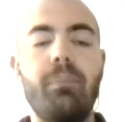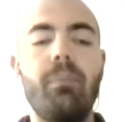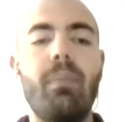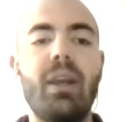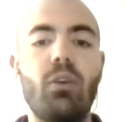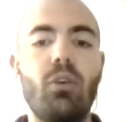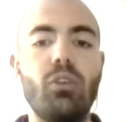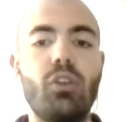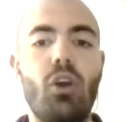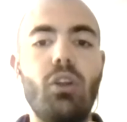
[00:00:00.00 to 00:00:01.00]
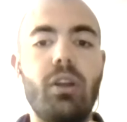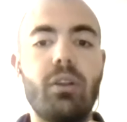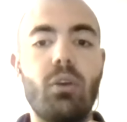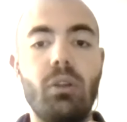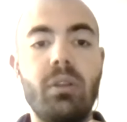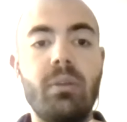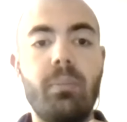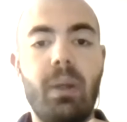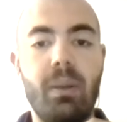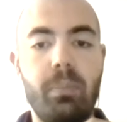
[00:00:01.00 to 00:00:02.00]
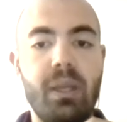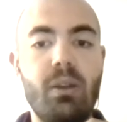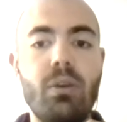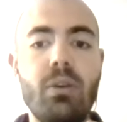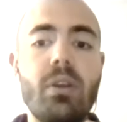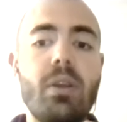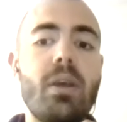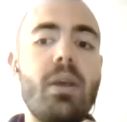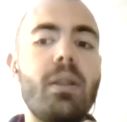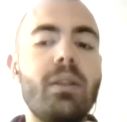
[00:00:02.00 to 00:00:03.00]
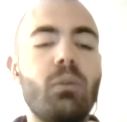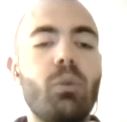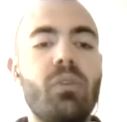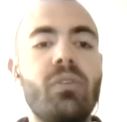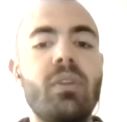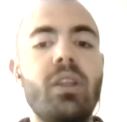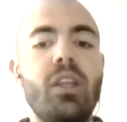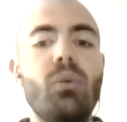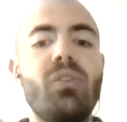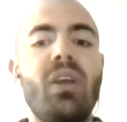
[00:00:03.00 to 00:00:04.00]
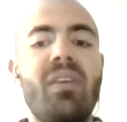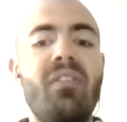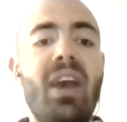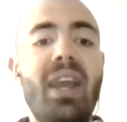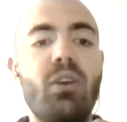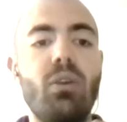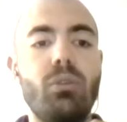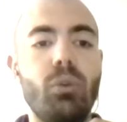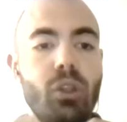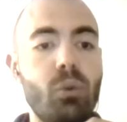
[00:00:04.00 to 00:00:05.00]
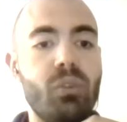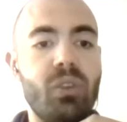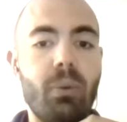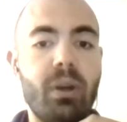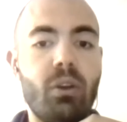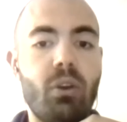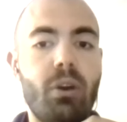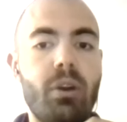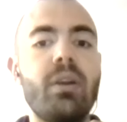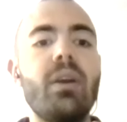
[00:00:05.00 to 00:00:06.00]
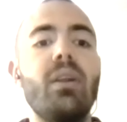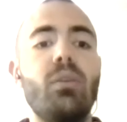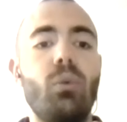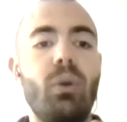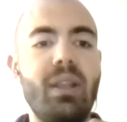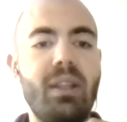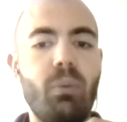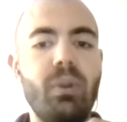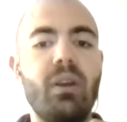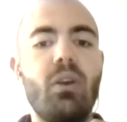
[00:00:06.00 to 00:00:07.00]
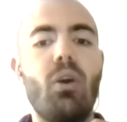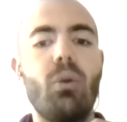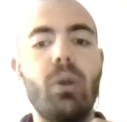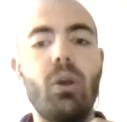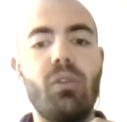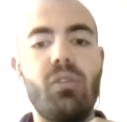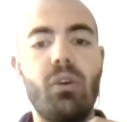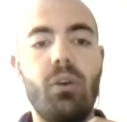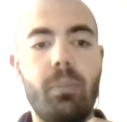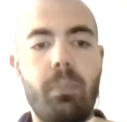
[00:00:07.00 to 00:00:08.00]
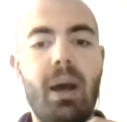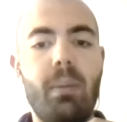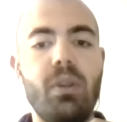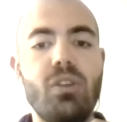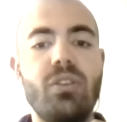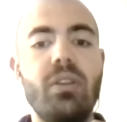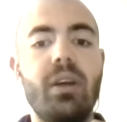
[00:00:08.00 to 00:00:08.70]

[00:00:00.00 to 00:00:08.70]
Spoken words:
microcontroller called Palpino that was used as a vehicle to use our core. Together with the core, we also published